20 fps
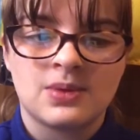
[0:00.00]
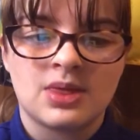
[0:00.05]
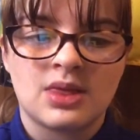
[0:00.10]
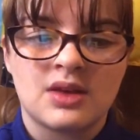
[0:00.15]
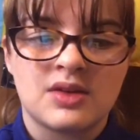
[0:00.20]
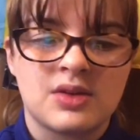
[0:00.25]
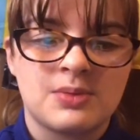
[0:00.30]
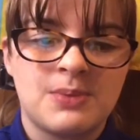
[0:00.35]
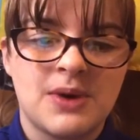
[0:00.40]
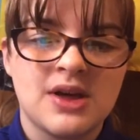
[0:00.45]

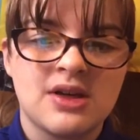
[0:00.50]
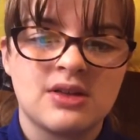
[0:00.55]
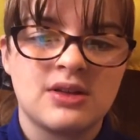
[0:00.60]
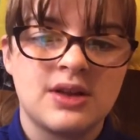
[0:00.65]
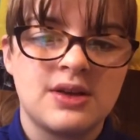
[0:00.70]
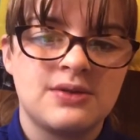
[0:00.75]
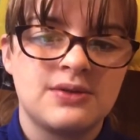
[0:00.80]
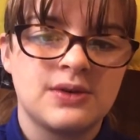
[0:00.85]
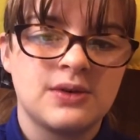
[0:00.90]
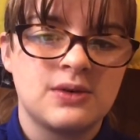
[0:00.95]
Especially
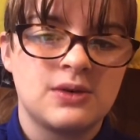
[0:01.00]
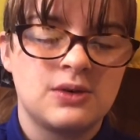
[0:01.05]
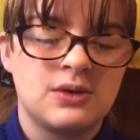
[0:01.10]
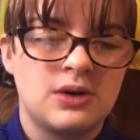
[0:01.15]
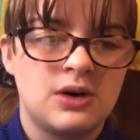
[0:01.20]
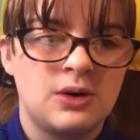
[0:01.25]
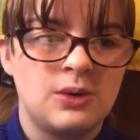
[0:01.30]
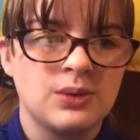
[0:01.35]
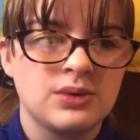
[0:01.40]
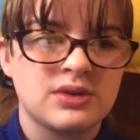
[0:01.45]
for
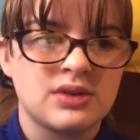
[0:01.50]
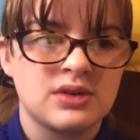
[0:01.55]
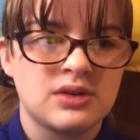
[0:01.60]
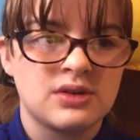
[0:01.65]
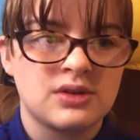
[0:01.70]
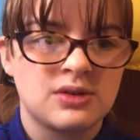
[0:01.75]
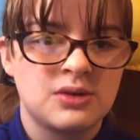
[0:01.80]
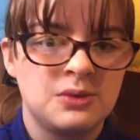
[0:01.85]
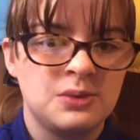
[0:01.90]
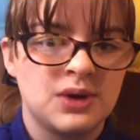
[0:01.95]

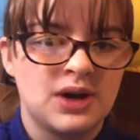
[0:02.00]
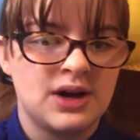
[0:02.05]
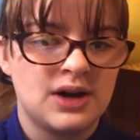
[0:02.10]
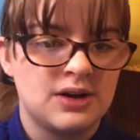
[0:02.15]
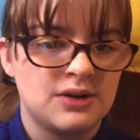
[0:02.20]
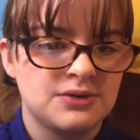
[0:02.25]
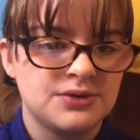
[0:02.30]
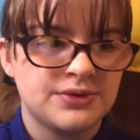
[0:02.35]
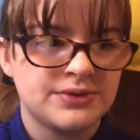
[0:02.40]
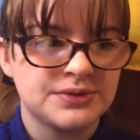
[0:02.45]
alters who
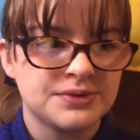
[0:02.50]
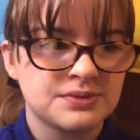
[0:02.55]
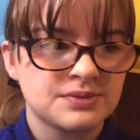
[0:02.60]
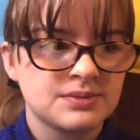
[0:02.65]
have